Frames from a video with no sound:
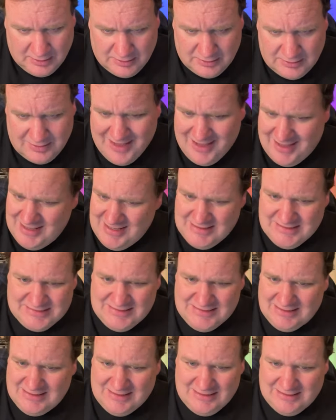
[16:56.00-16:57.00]
Yeah, it's
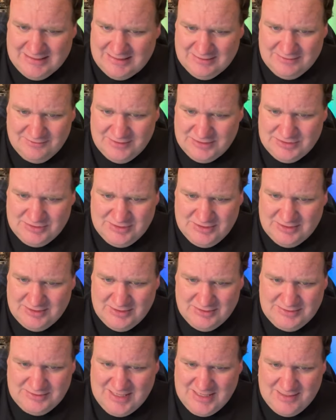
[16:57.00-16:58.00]

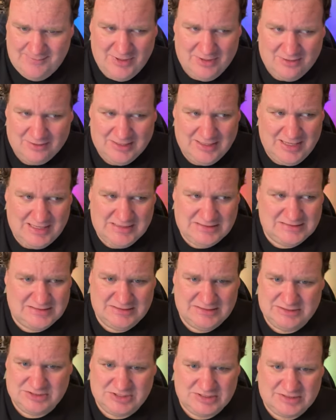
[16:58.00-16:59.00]
the Daybell case
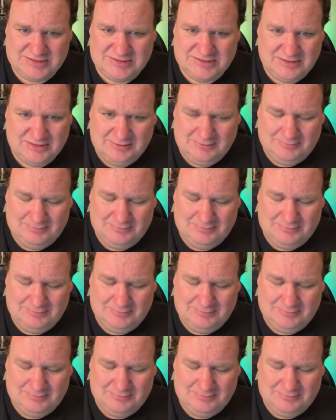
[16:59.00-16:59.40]
is just